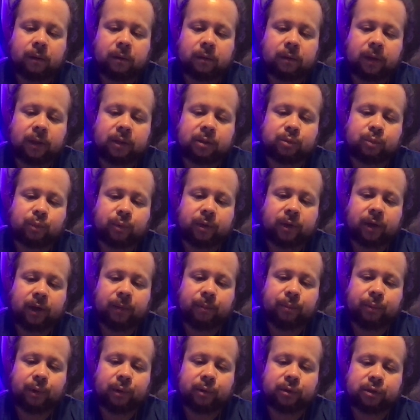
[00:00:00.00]
that's when I
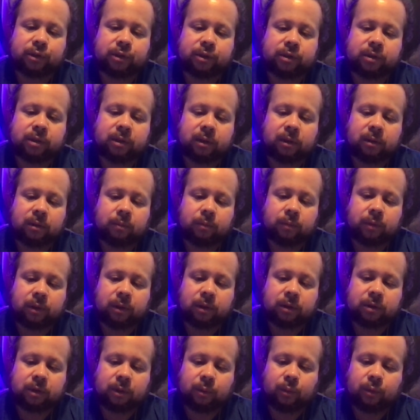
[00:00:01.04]
purchased it,
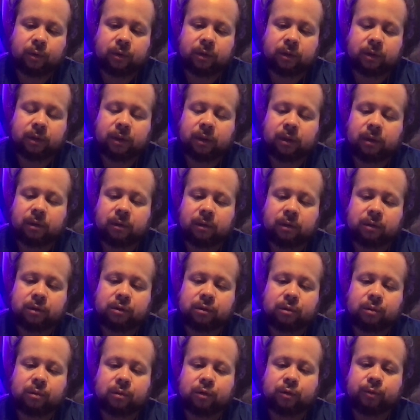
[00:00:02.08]
because I wanted to get it as
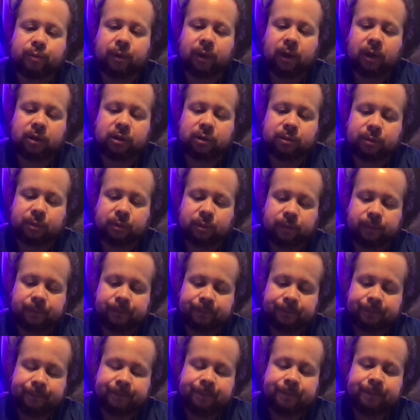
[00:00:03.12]
soon as possible.
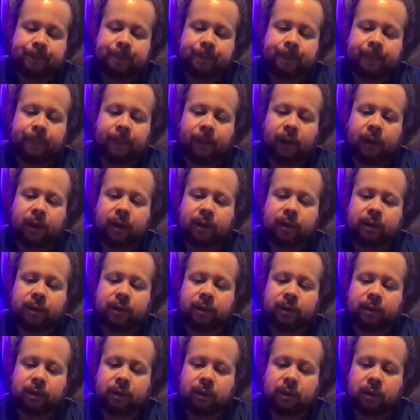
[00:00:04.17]

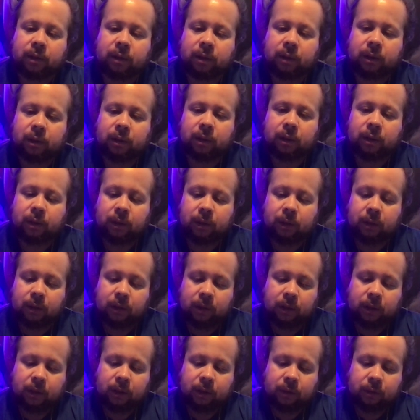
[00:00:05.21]
And
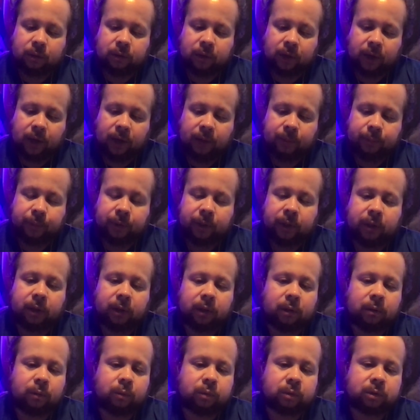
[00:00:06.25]
I
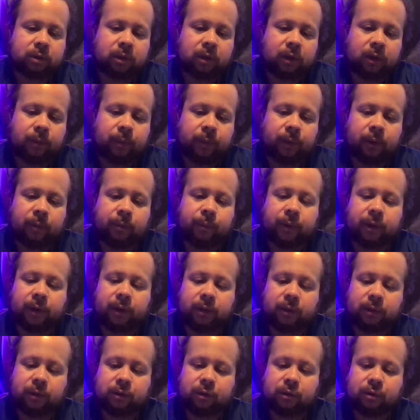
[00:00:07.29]
paid
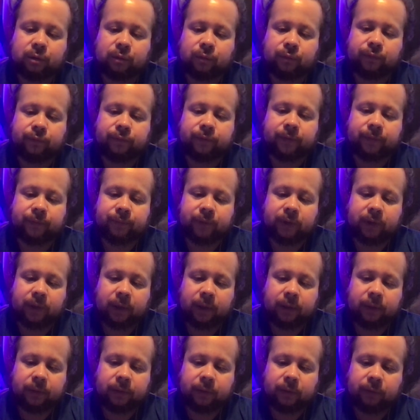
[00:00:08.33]
$250, I
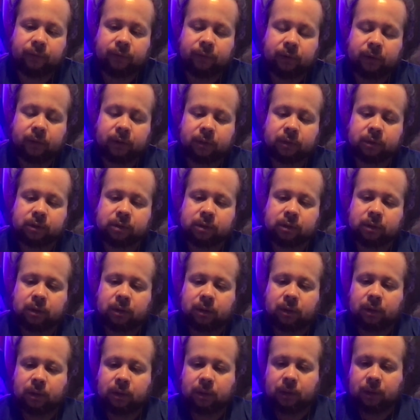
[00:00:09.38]
think, for this.
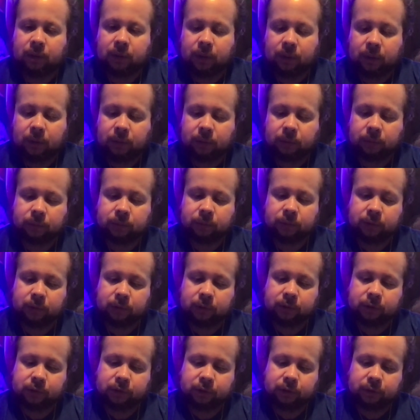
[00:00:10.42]

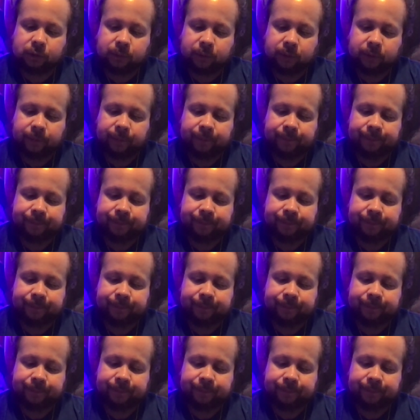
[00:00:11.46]
Excuse me.